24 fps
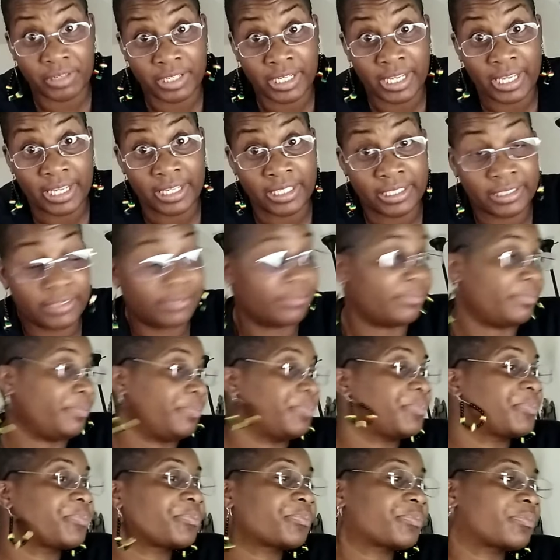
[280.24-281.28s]
All right.
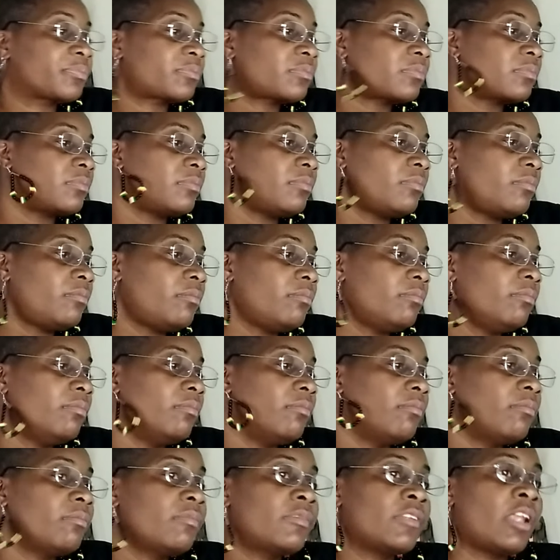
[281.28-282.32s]
So your chain
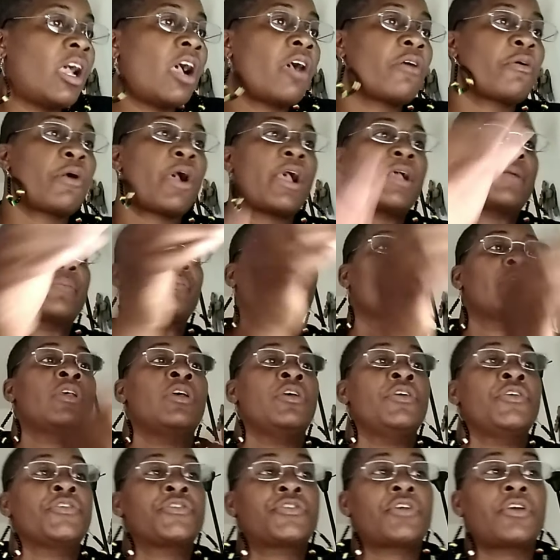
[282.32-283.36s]
of infection
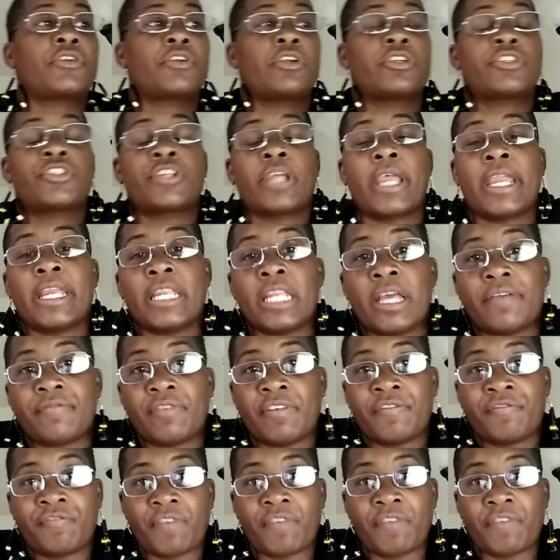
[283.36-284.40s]
is your
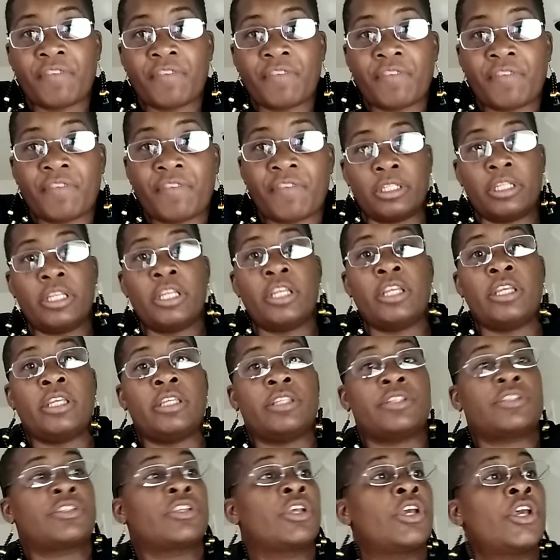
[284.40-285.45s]
infectious or
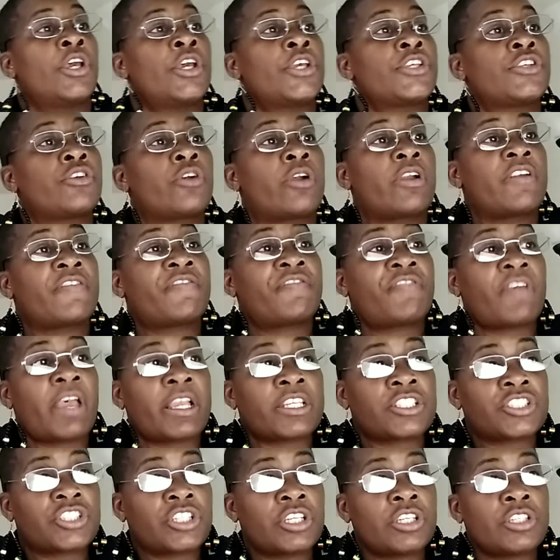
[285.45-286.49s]
causative agent,
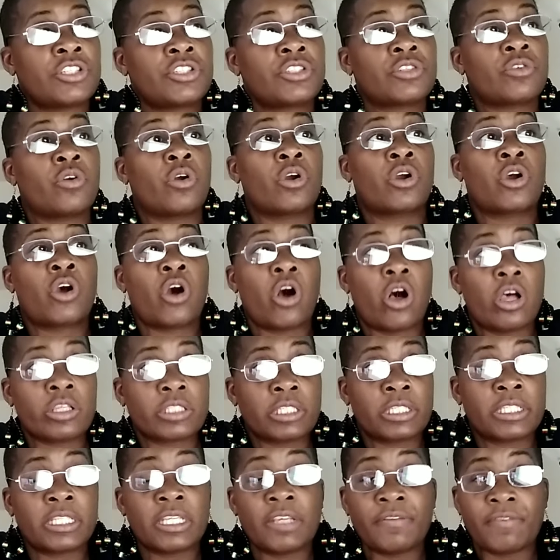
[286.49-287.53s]
which is a
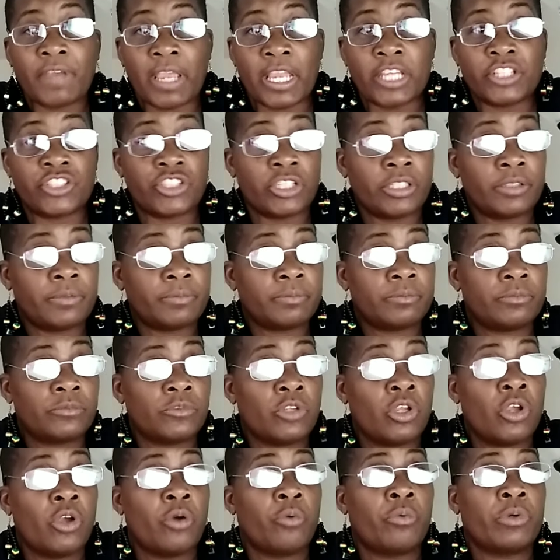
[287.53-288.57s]
pathogenic
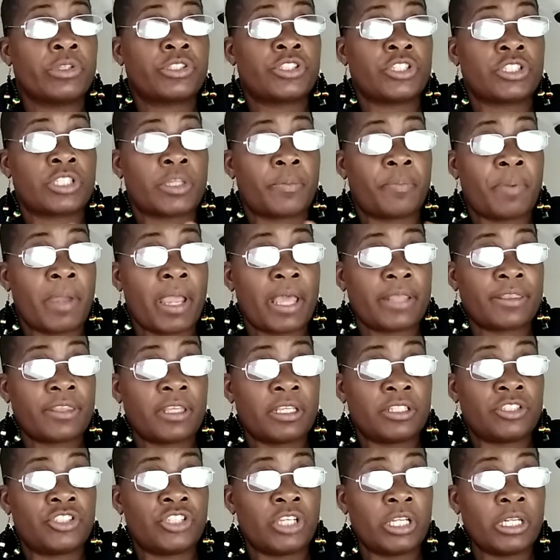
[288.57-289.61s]
microbe that is
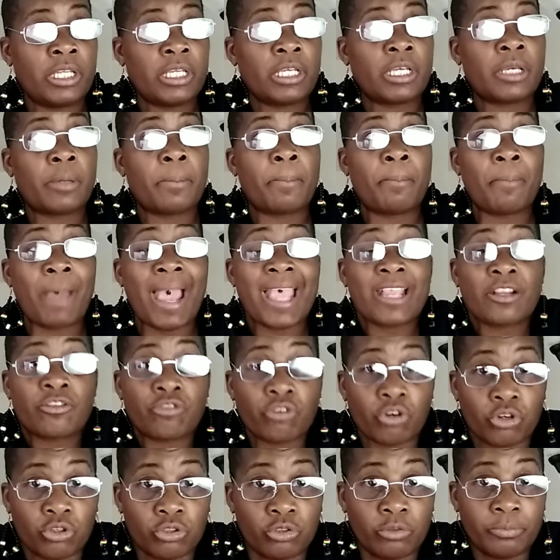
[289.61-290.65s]
responsible for causing an
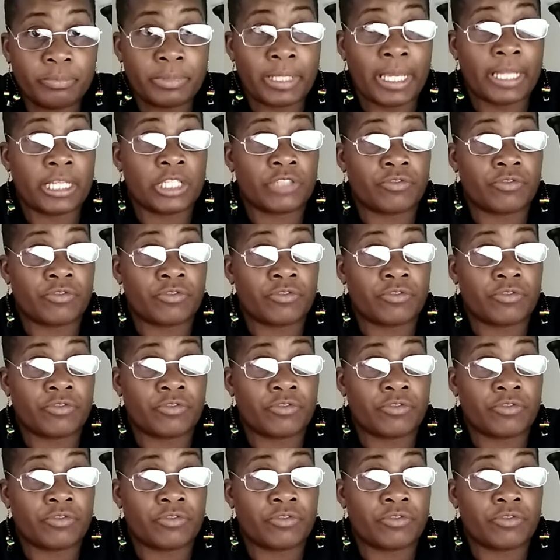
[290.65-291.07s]
infection.